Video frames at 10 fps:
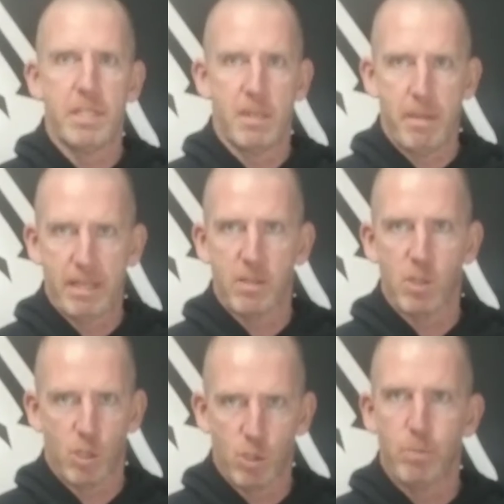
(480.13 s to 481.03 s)
to make this a
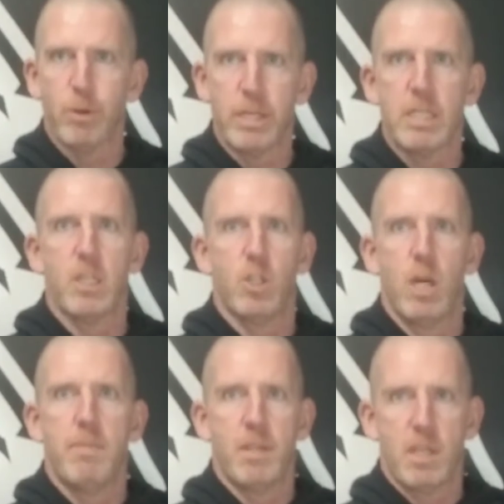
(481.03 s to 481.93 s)
super easy
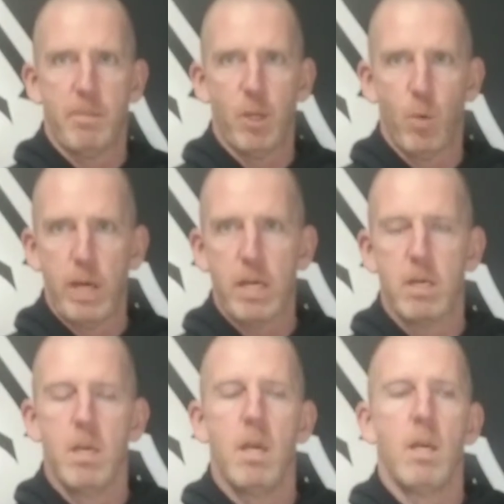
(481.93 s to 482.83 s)
job that's going to be quick.
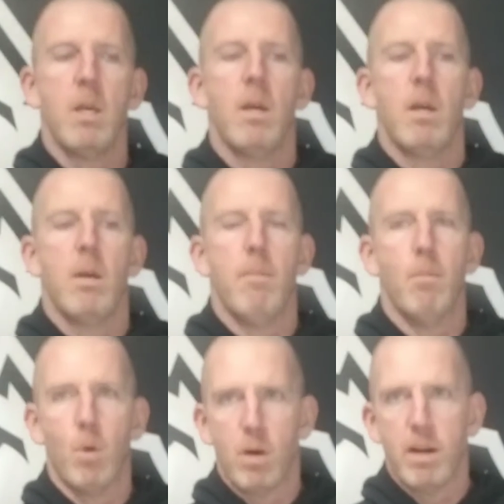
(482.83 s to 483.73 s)

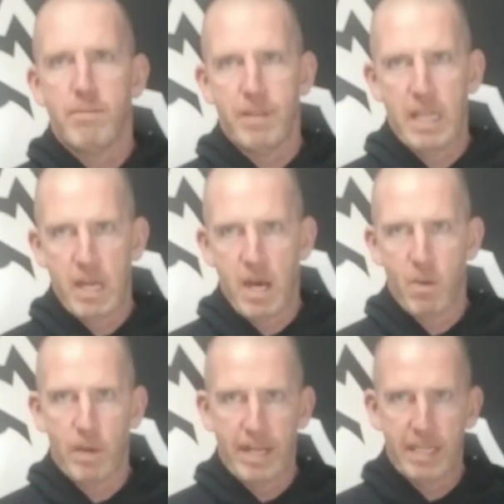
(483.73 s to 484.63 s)
More often than not,
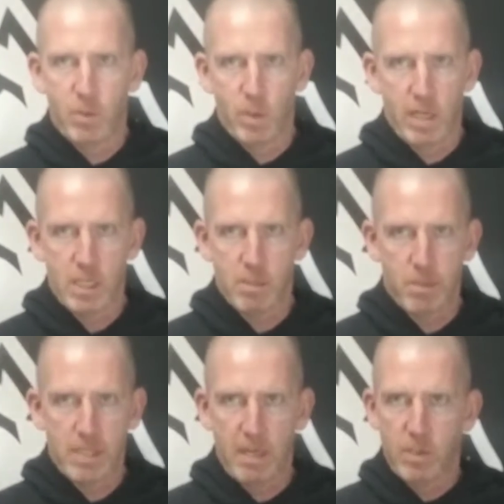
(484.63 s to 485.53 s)
when I get to a
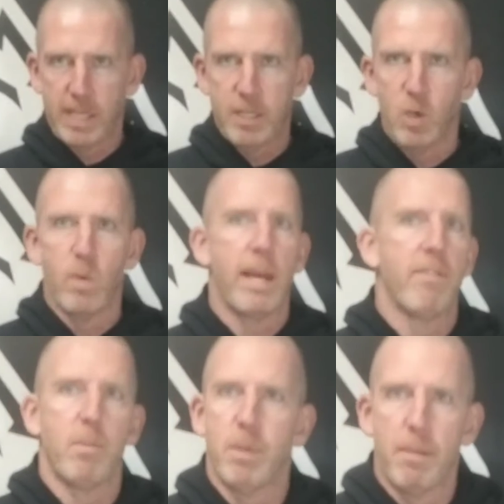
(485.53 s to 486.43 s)
customer's house, they don't have the
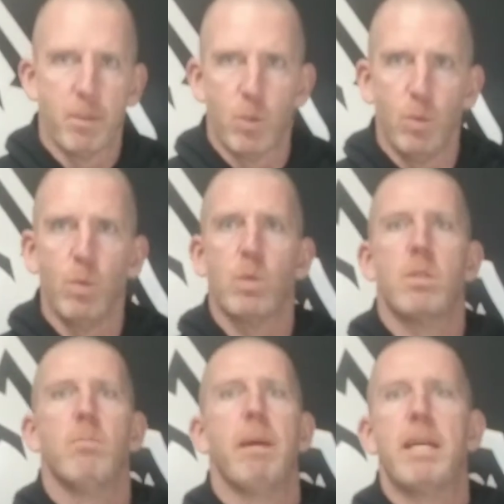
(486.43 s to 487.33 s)
proper tools to
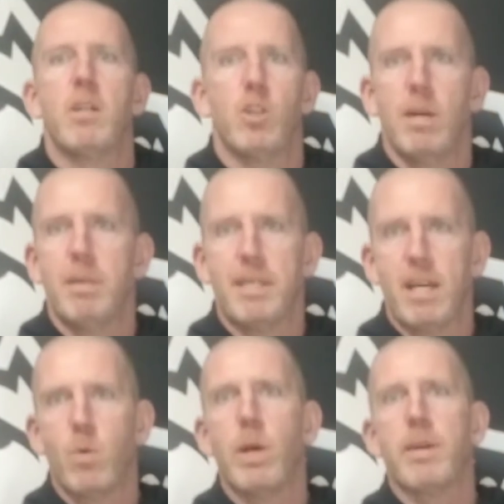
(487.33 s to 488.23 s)
make a job like that
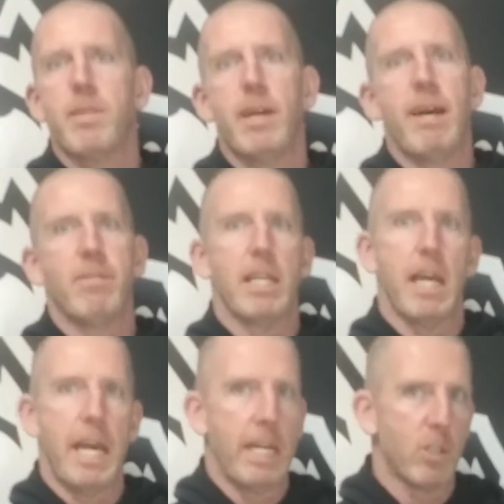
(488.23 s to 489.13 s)
quick. They'll have like a
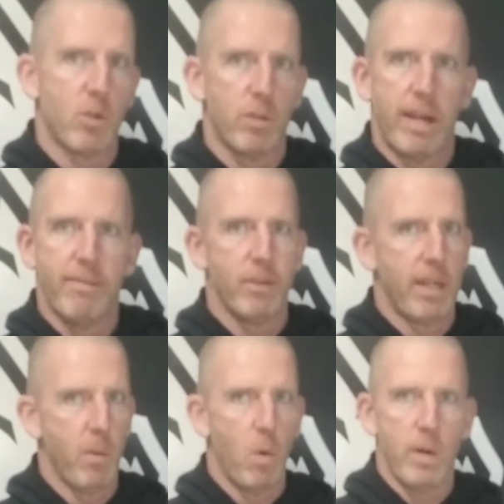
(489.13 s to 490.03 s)
hand screwdriver. They
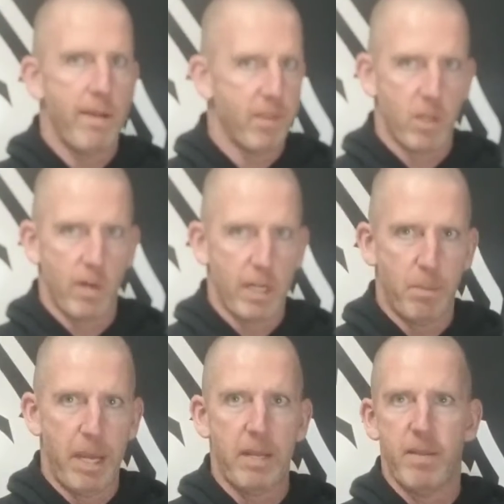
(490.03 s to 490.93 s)
won't have the correct
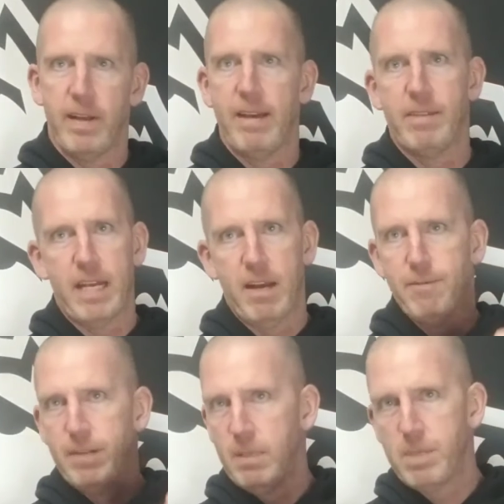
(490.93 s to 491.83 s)
bit. They'll have like a
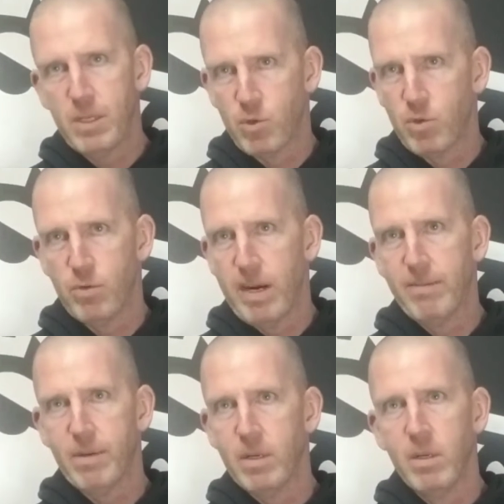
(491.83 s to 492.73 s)
Phillips head screwdriver,